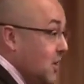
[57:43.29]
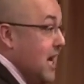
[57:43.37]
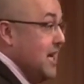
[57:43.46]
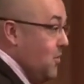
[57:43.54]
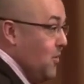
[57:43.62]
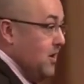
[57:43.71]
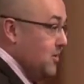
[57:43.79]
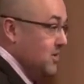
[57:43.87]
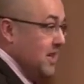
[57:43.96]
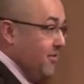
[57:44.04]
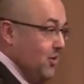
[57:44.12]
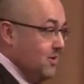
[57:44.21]
to anyone
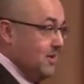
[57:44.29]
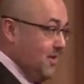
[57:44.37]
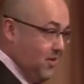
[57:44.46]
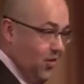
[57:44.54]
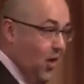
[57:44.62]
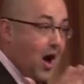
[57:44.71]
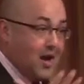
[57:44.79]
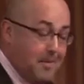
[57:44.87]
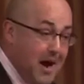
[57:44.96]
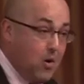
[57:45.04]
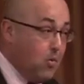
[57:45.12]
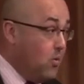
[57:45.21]
who's ever thought
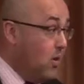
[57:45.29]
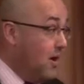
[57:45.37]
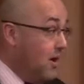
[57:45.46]
about